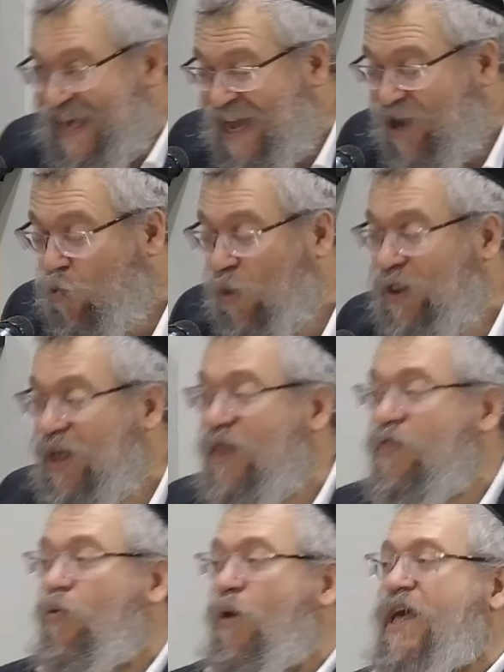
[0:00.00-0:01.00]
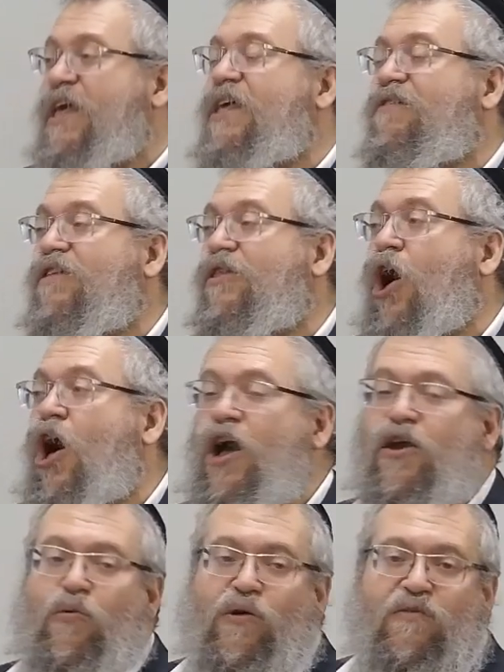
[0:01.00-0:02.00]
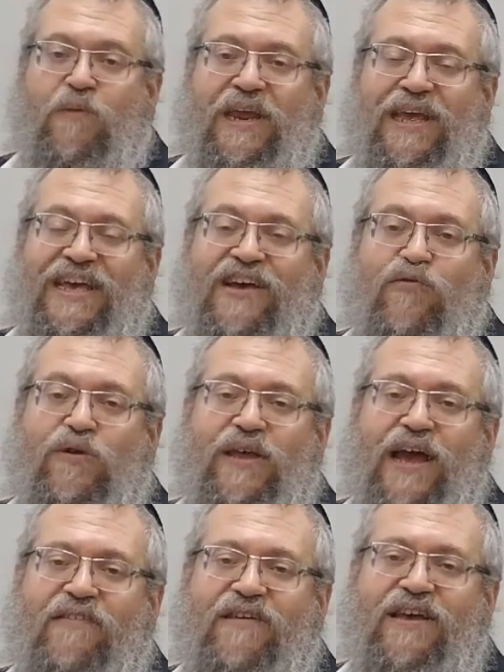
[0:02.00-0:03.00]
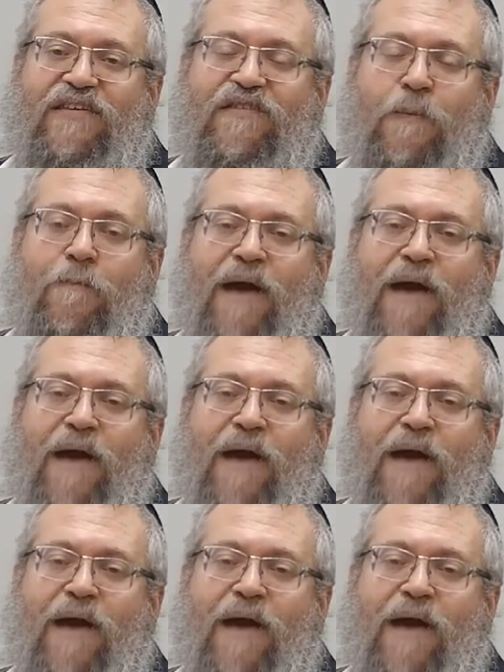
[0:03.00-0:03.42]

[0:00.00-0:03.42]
what all mitzvahs really are. Because what is the idea of tzedakah?